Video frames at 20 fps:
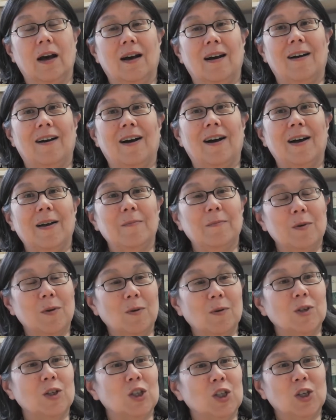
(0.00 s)
I'm
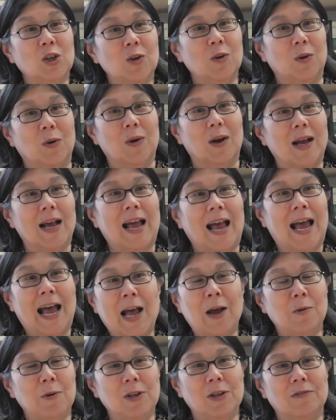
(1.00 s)
not sure
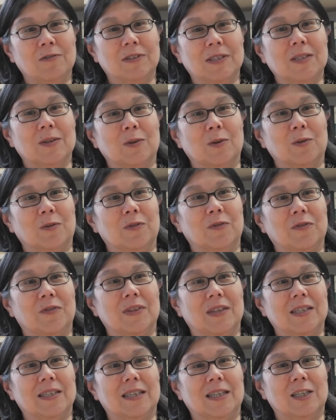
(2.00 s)
how you resolve
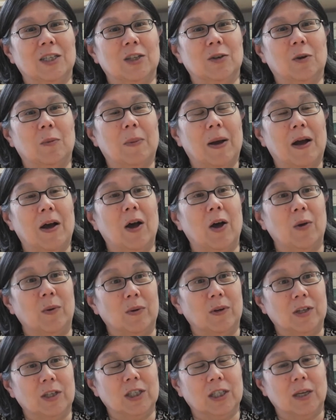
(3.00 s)
this issue about
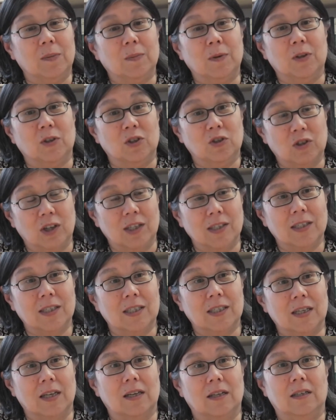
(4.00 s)
ownership and
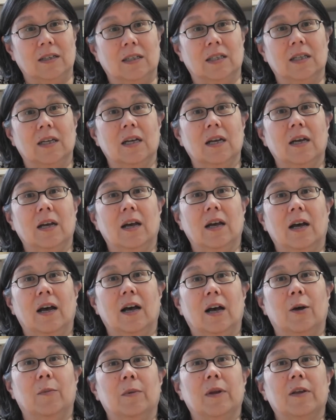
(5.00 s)
trust, and
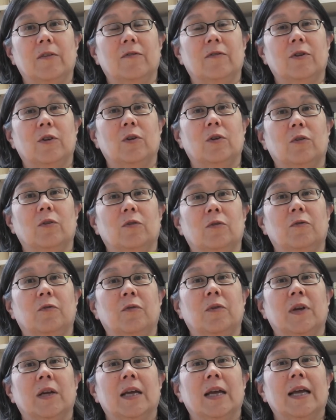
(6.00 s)
if
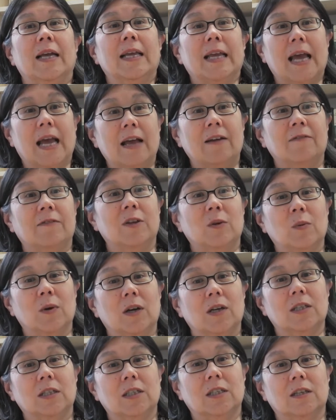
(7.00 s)
you've carefully
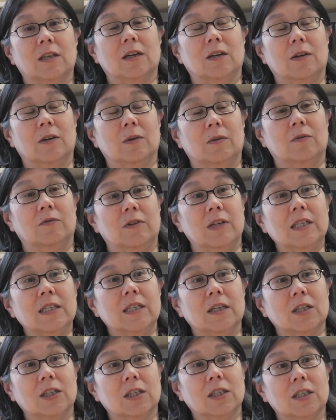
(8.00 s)
worded a
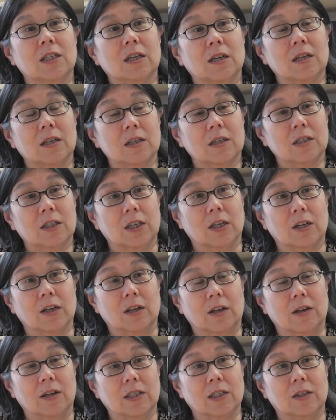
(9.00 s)
research
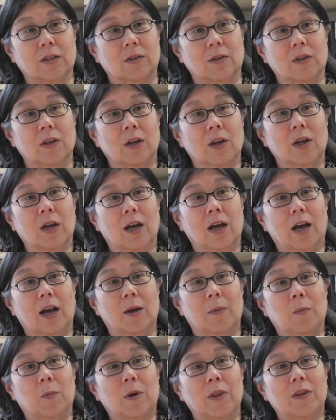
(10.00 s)
journal article,
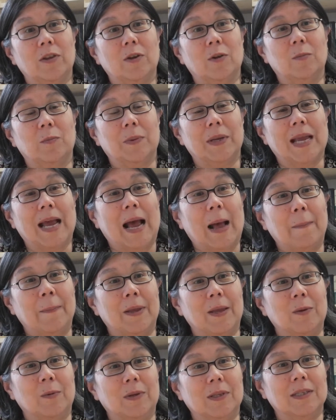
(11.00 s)
whether you'll be
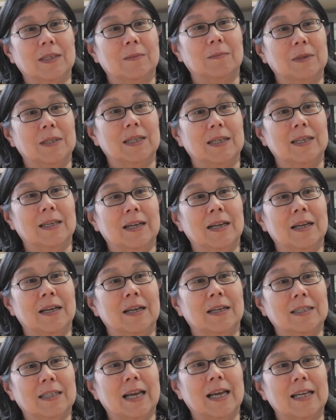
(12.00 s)
happy with somebody
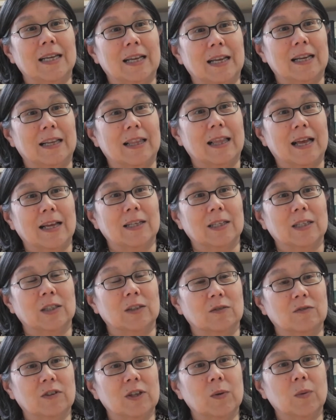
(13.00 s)
taking that
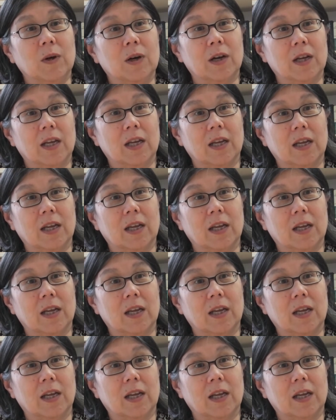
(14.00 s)
and reworking